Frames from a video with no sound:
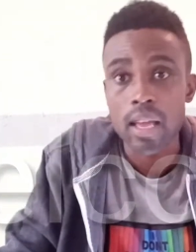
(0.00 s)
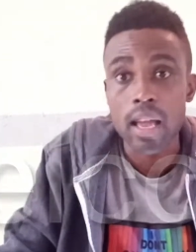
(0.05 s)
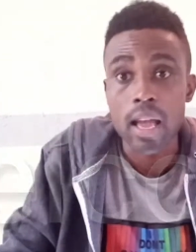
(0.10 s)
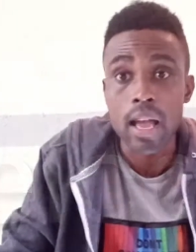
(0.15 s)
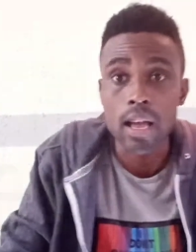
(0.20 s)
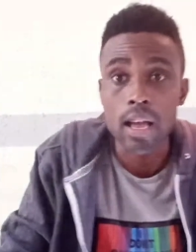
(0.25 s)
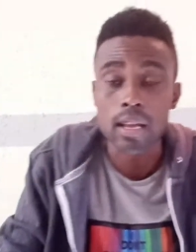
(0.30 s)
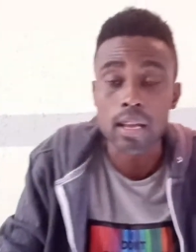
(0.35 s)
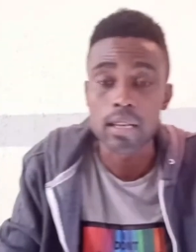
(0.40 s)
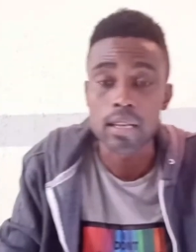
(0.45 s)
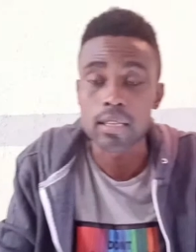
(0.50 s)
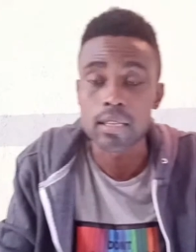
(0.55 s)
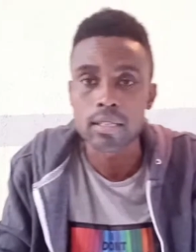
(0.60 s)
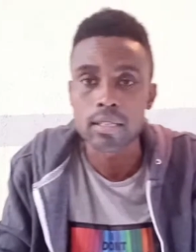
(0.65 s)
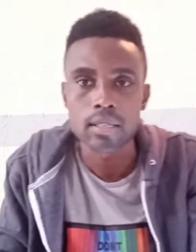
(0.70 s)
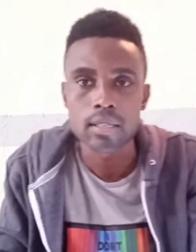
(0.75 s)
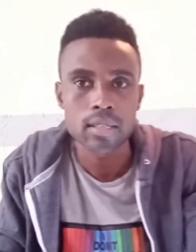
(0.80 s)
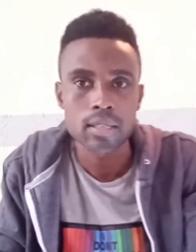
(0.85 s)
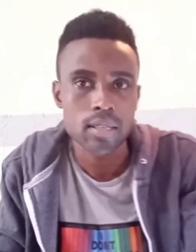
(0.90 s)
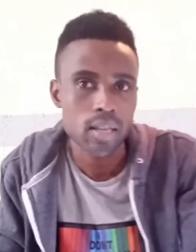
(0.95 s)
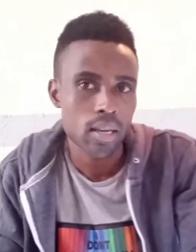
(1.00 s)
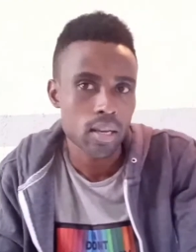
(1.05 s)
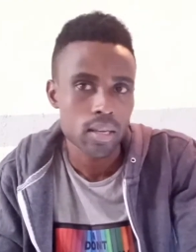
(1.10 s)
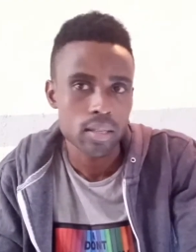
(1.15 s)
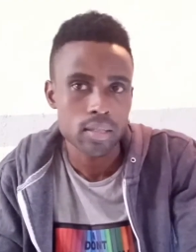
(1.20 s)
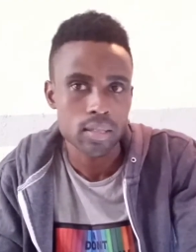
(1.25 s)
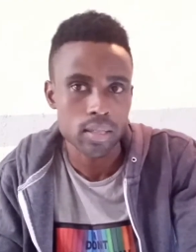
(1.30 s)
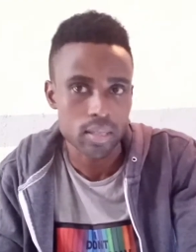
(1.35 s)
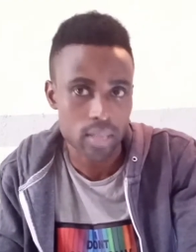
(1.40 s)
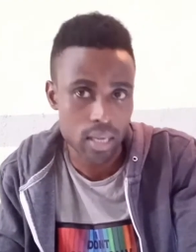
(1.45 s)
and
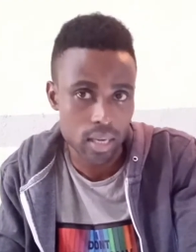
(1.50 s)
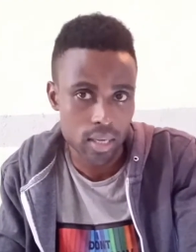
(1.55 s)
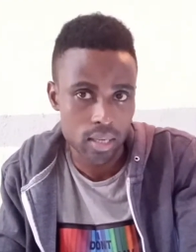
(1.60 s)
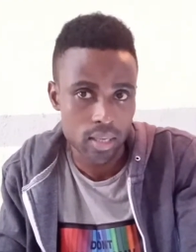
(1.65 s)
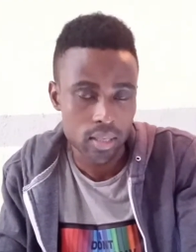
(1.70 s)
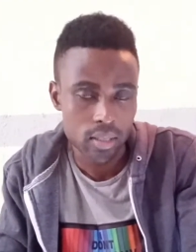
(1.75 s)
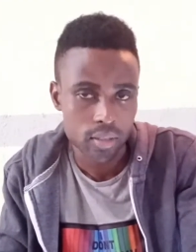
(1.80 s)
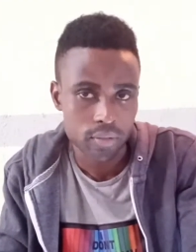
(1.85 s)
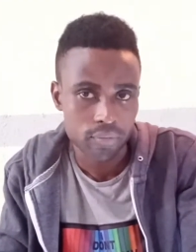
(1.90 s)
today